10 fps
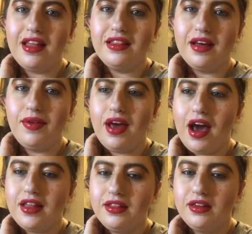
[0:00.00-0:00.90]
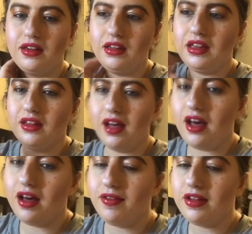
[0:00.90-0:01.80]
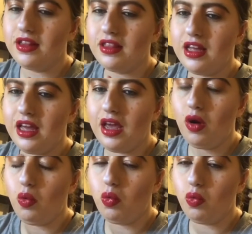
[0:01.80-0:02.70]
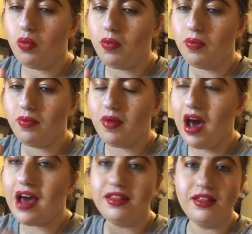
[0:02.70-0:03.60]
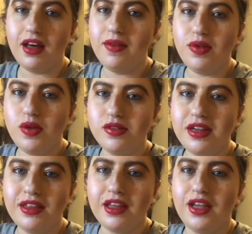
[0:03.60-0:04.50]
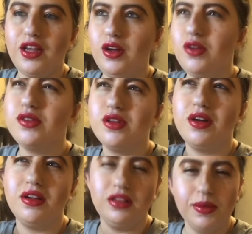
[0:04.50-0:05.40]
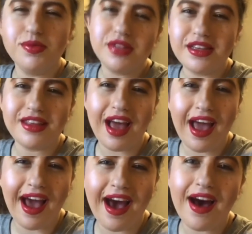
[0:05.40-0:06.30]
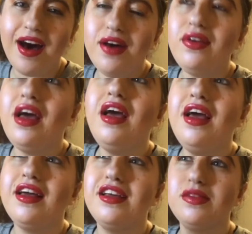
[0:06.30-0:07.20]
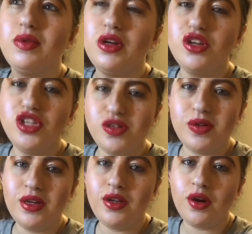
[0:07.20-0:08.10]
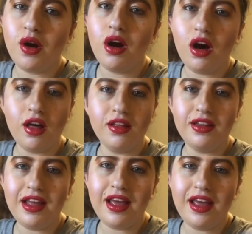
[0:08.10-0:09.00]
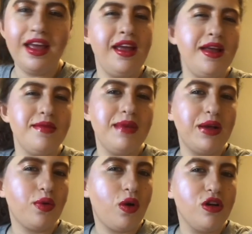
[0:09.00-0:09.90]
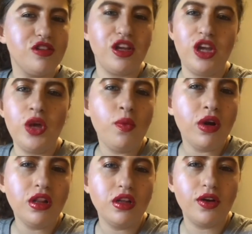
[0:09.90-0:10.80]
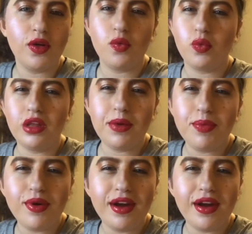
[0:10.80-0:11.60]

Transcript: I love it. I literally love the... I love using like used lipsticks that I have, because when you're doing your holiday makeup tutorials, like, you want to look like really